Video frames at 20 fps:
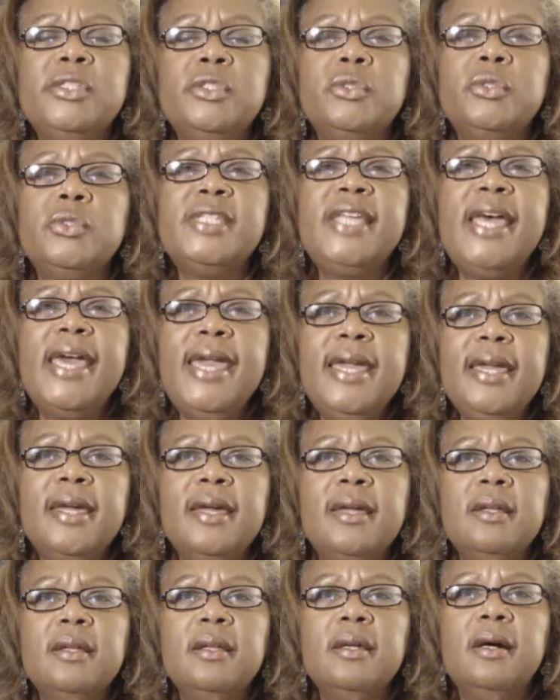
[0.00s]
letting your
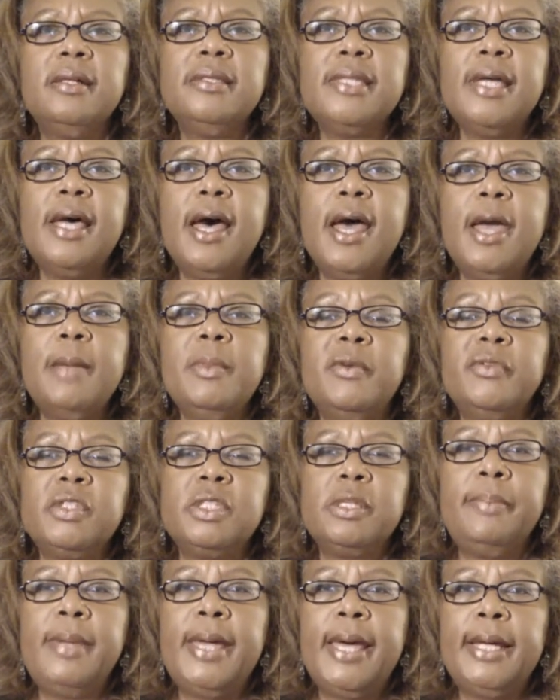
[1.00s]
pastor take
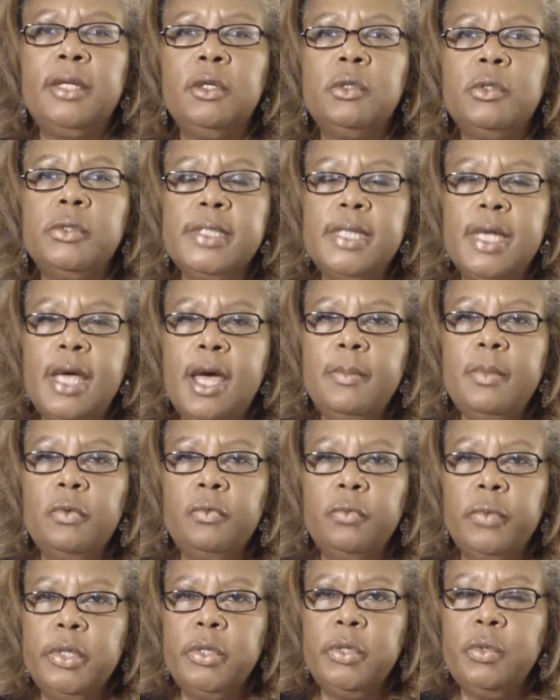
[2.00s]
a time of
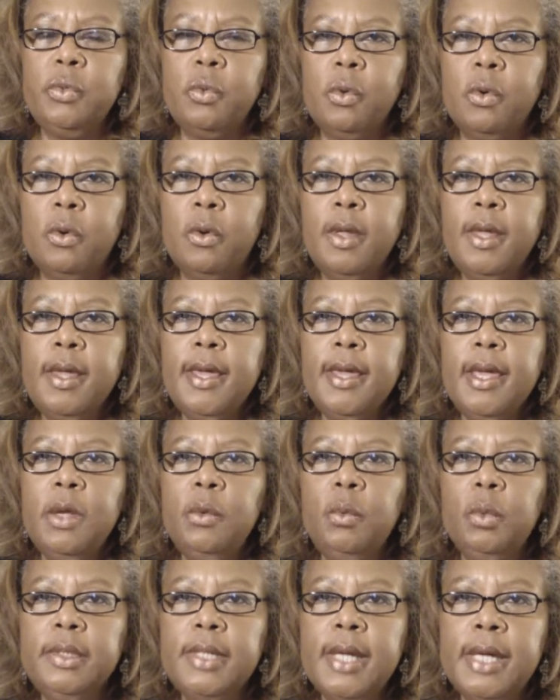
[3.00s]
sabbatical, time of
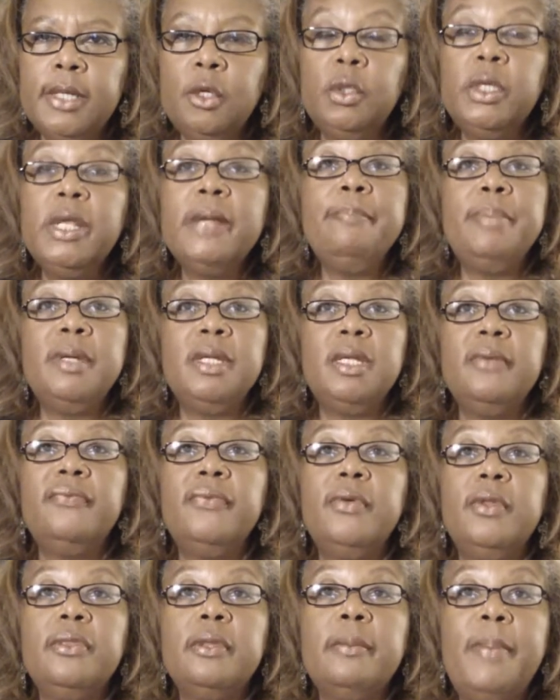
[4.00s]
renewal. It will
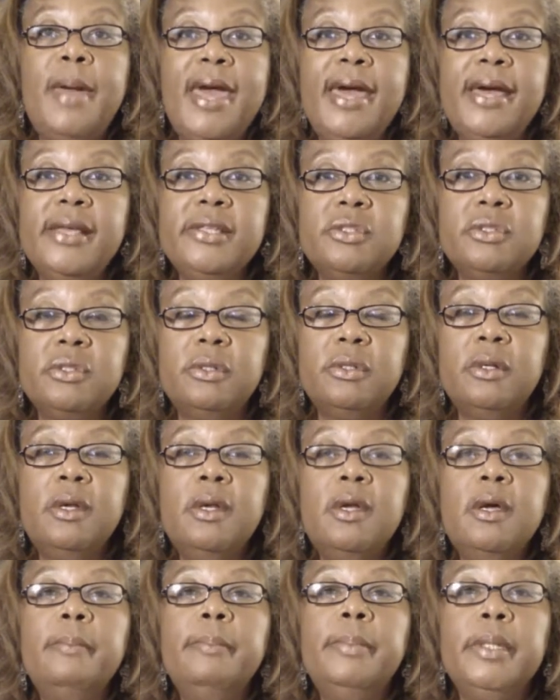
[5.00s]
not only benefit
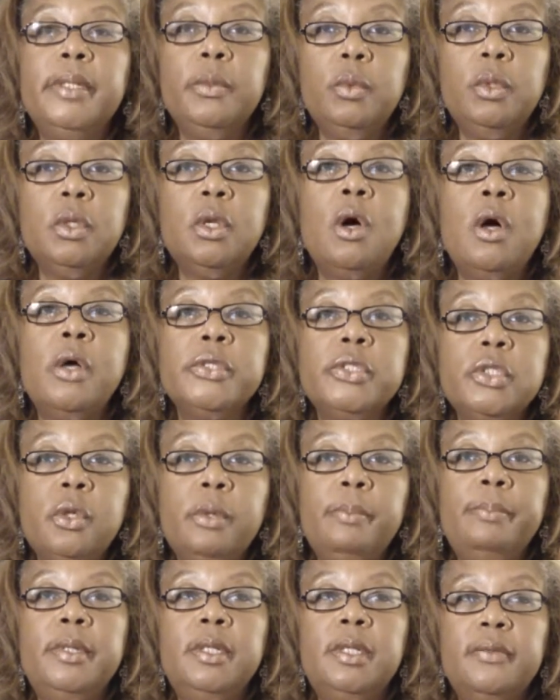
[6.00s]
the pastor,
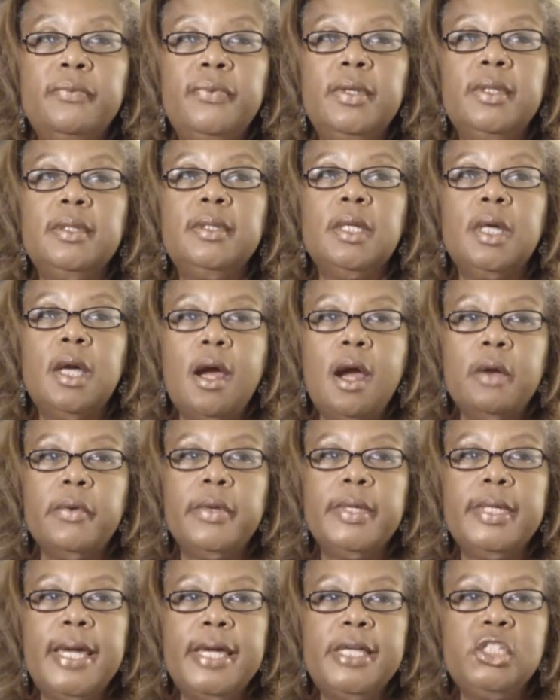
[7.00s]
but it will also
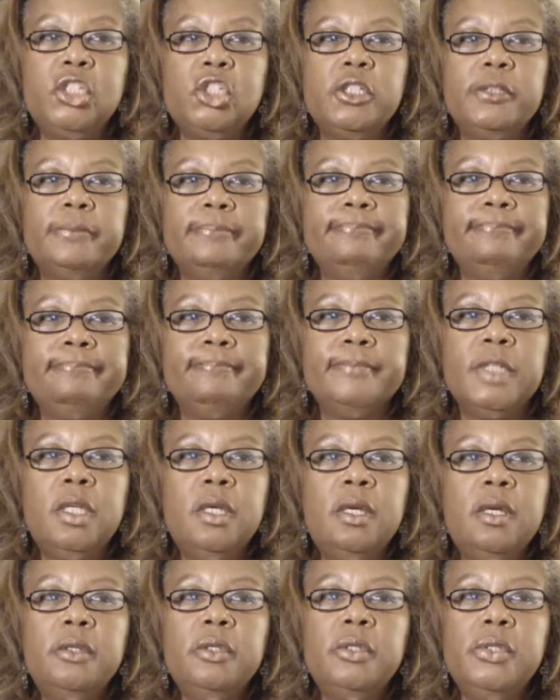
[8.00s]
benefit the
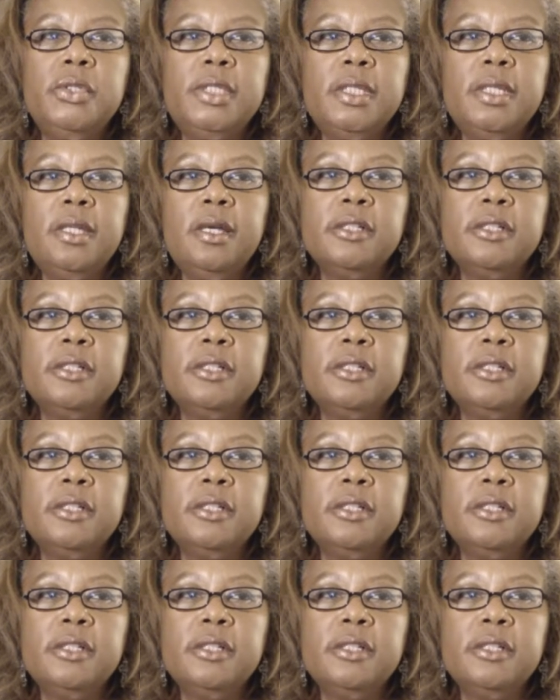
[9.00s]
congregation.